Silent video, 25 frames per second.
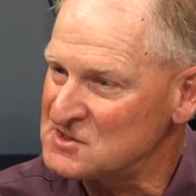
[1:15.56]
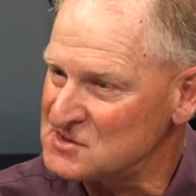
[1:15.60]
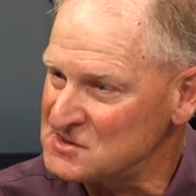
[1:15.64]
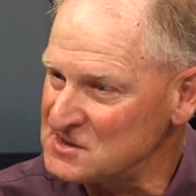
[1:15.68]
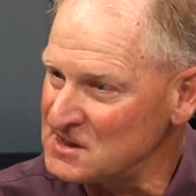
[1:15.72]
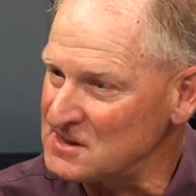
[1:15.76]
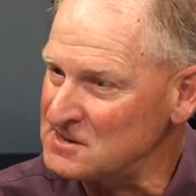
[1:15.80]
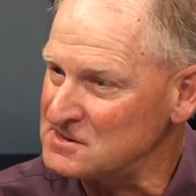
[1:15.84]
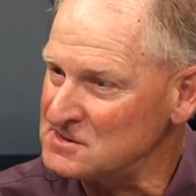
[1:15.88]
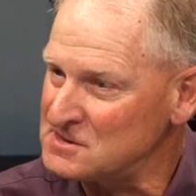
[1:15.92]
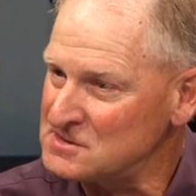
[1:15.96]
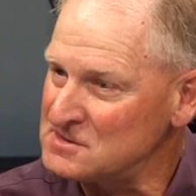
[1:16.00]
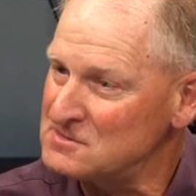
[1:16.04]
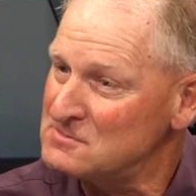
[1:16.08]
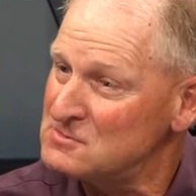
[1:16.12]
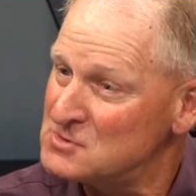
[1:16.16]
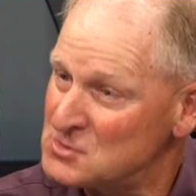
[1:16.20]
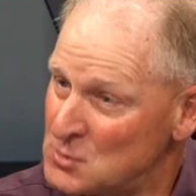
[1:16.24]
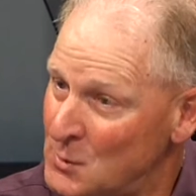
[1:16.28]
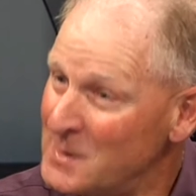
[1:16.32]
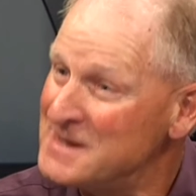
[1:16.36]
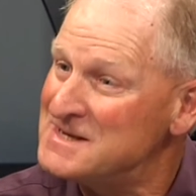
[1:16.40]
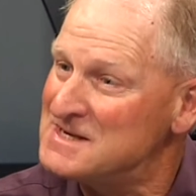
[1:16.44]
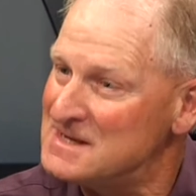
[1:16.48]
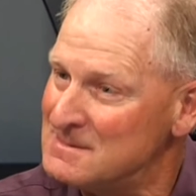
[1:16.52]
6
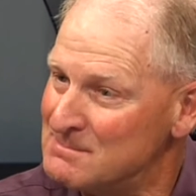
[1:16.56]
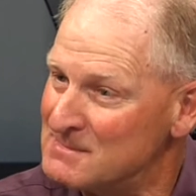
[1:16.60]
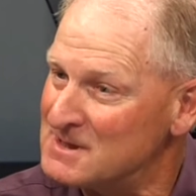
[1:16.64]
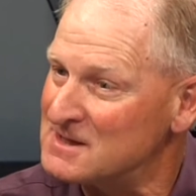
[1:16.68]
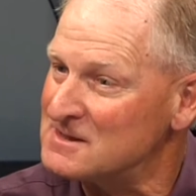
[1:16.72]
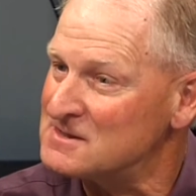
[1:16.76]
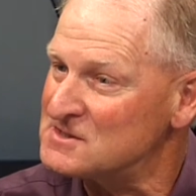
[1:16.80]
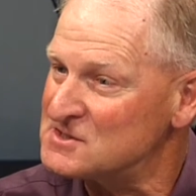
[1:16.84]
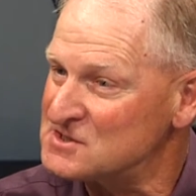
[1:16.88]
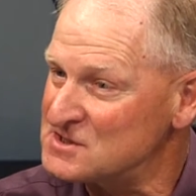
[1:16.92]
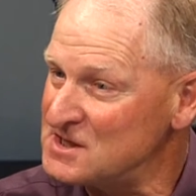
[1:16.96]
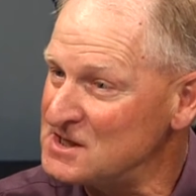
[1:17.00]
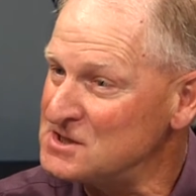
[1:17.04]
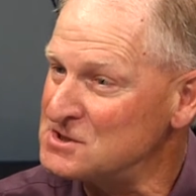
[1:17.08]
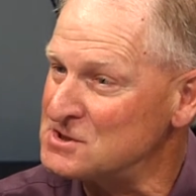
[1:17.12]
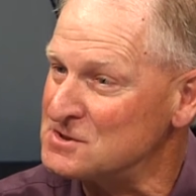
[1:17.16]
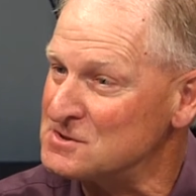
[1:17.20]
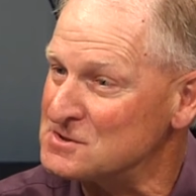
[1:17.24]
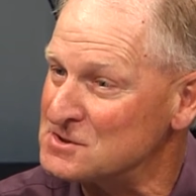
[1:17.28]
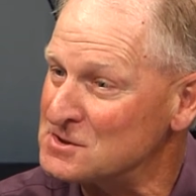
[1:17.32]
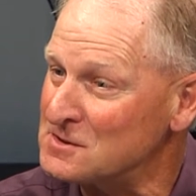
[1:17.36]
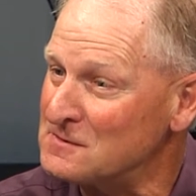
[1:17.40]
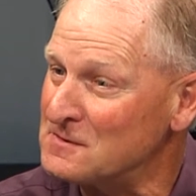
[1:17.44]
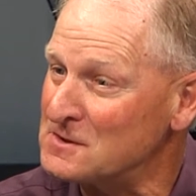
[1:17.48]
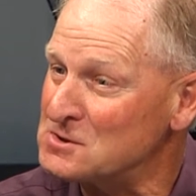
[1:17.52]
20-minute
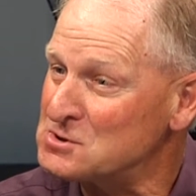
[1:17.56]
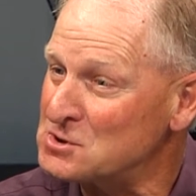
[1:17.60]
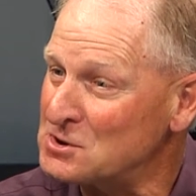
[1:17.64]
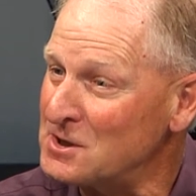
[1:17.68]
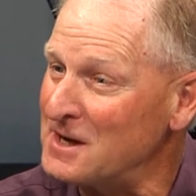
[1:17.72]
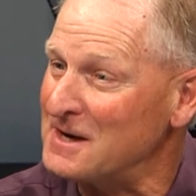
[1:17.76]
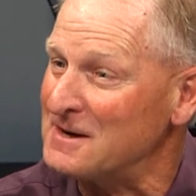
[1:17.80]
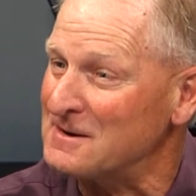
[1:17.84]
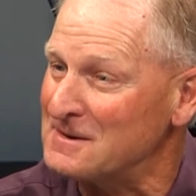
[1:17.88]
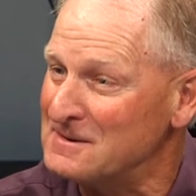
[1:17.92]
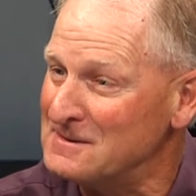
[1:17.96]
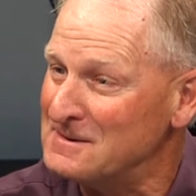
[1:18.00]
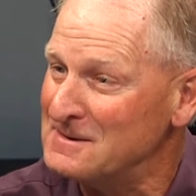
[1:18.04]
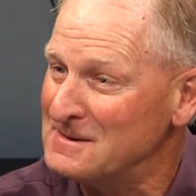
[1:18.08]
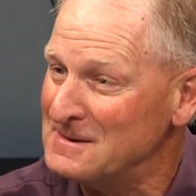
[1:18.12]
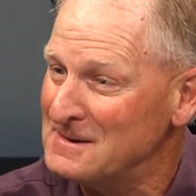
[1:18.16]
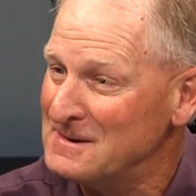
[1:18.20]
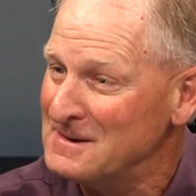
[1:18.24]
sessions on the track.